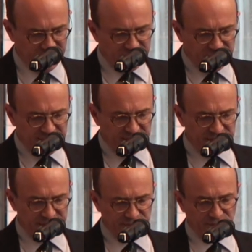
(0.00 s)
The
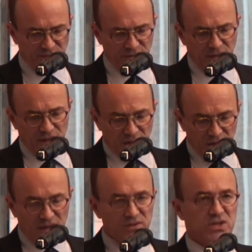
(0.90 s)
successful
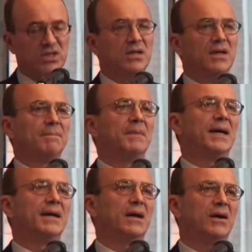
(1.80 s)
launch
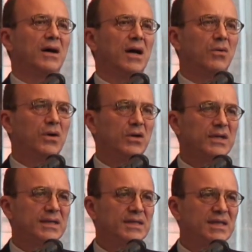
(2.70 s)
by our
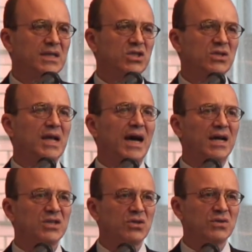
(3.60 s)
organization
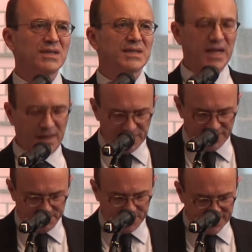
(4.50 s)
Agence
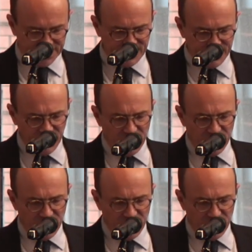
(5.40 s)
Climat Paris